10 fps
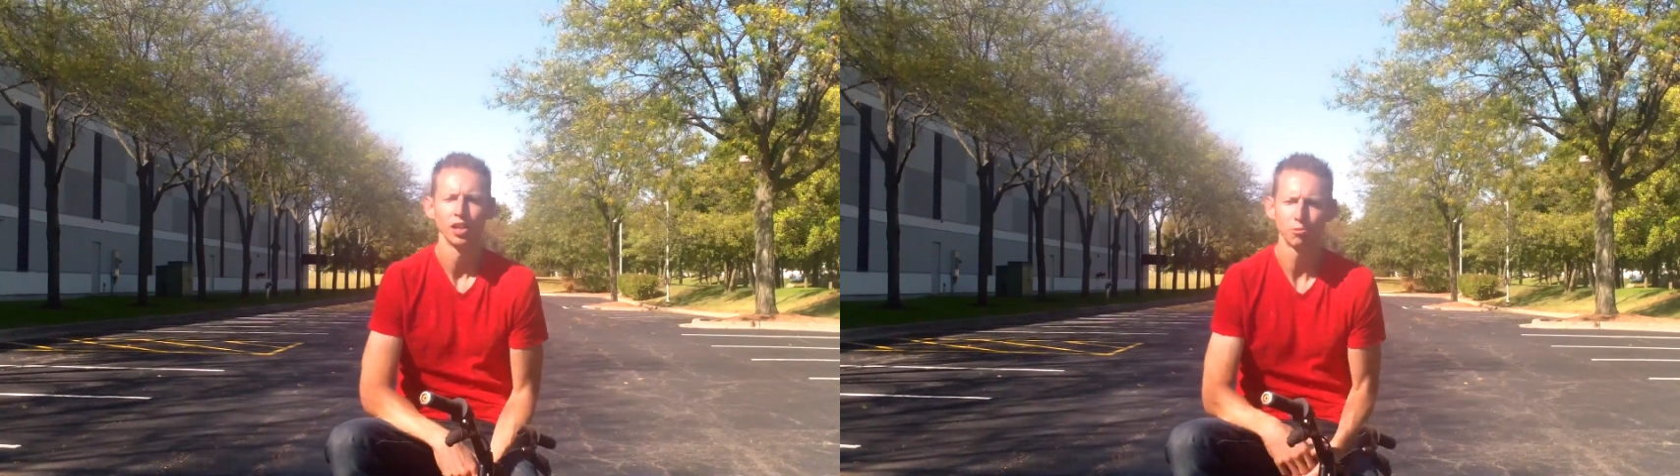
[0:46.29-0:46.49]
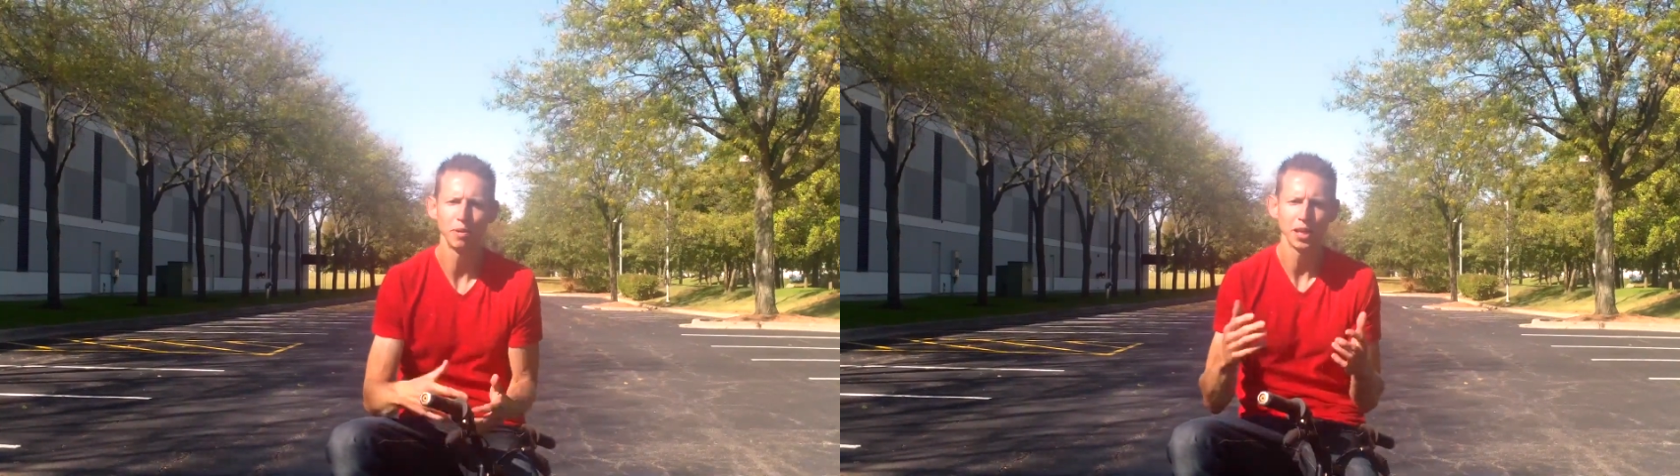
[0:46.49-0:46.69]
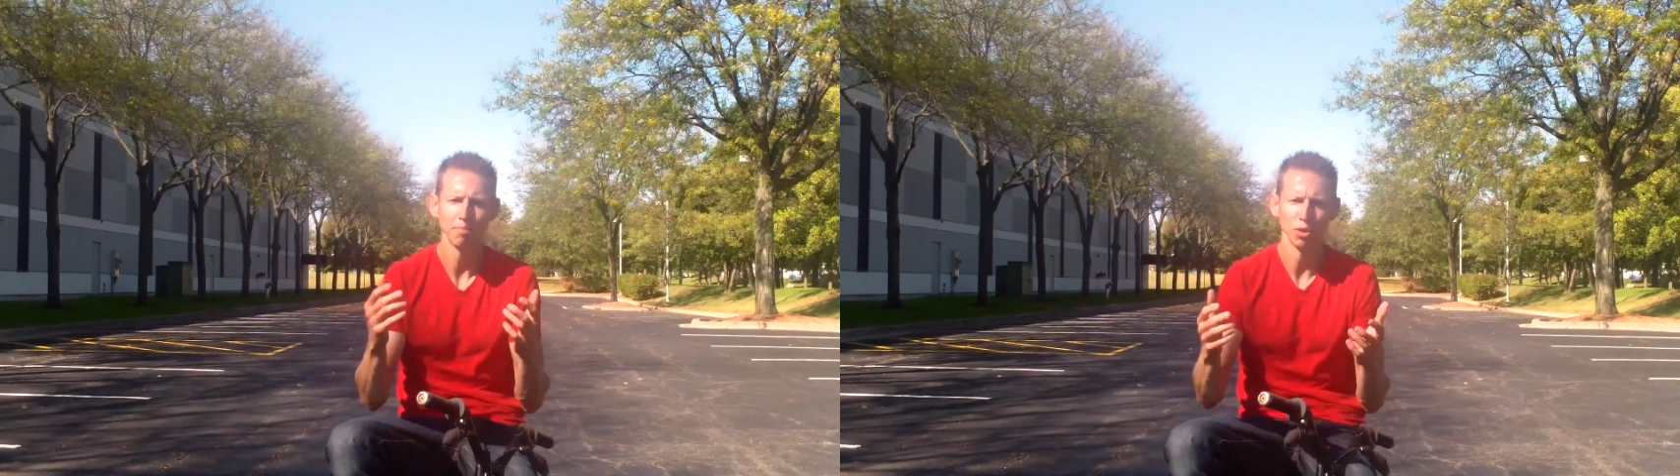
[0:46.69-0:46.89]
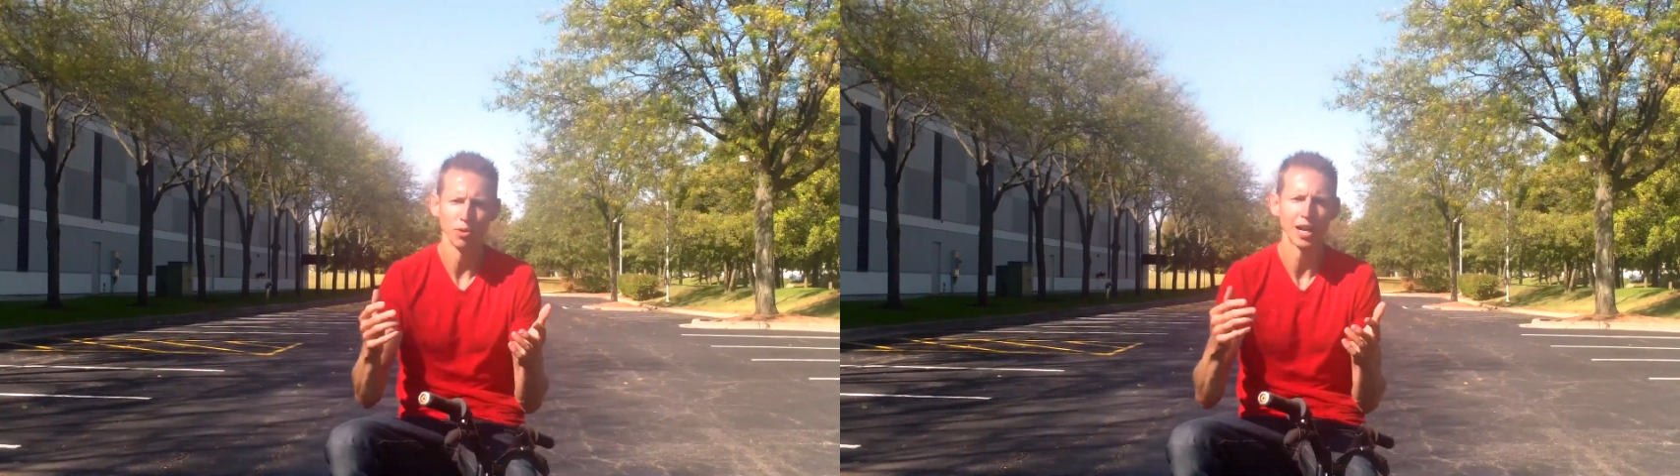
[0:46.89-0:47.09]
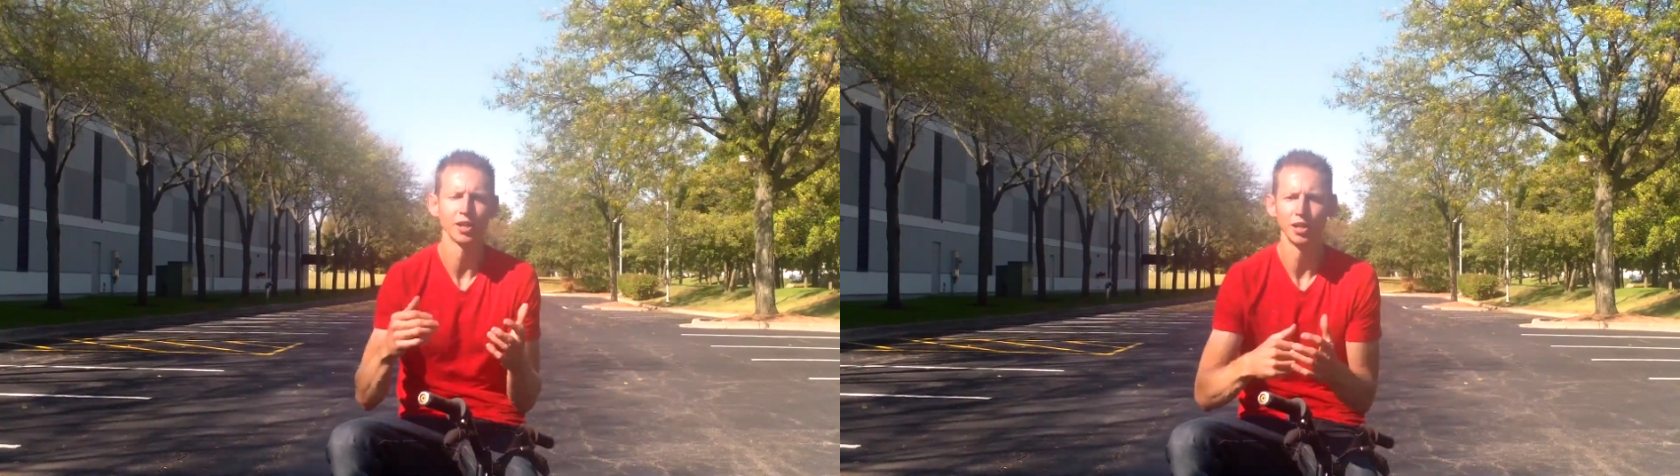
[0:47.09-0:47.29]
Speak up
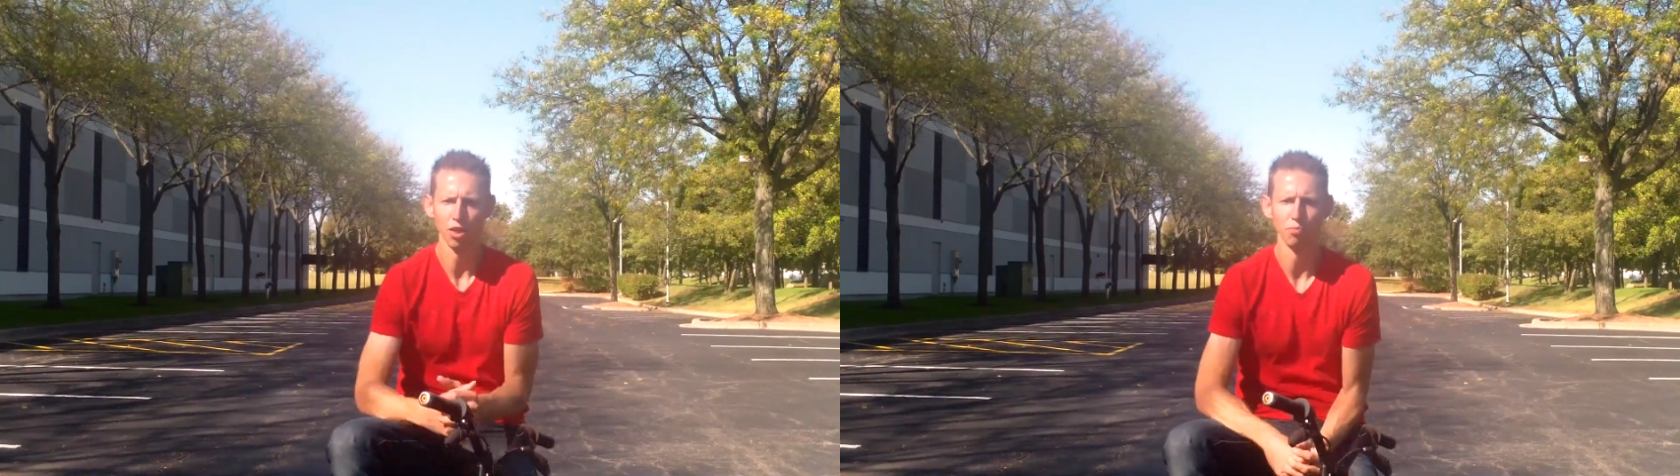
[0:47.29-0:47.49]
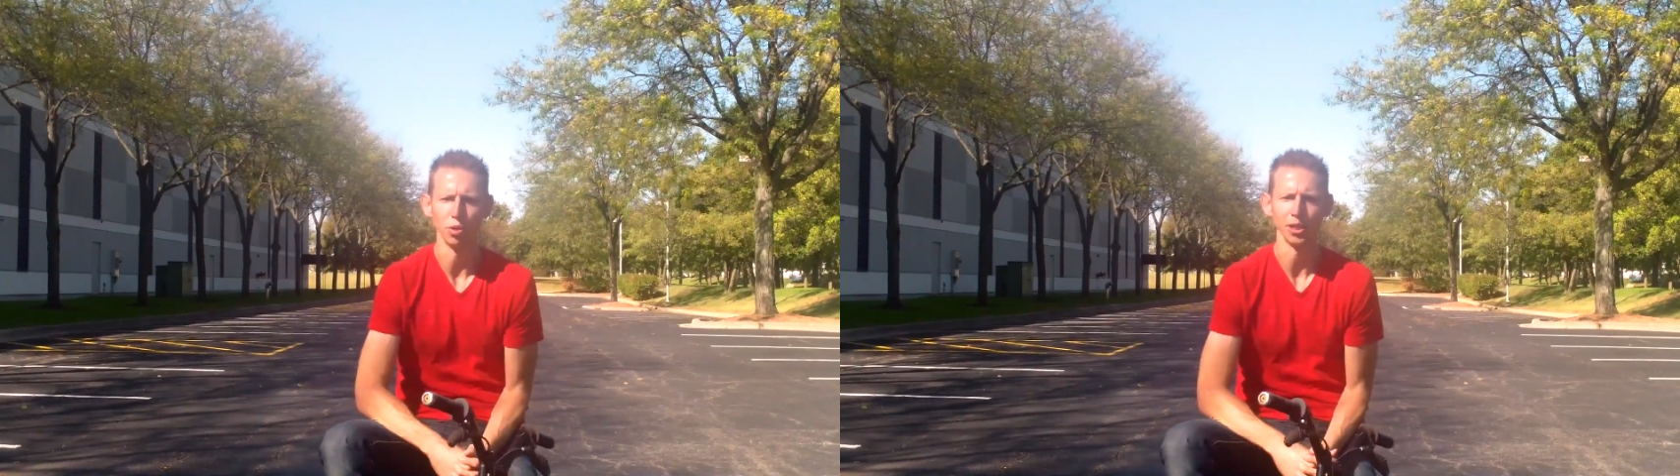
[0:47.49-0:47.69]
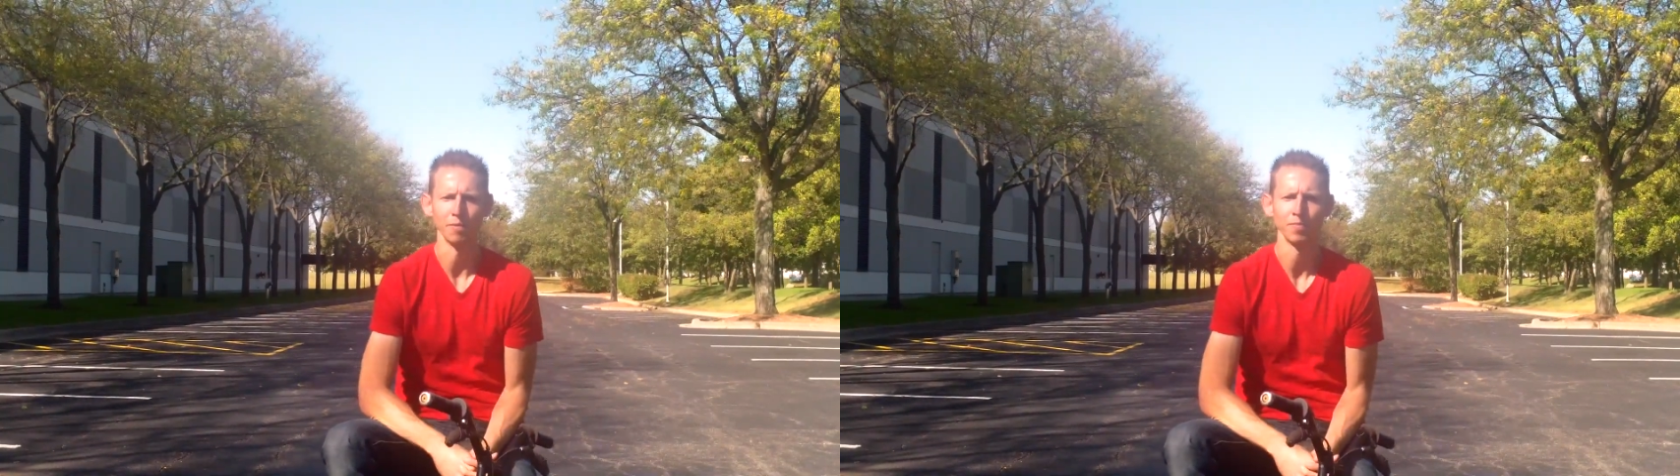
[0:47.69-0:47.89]
directly to the bully.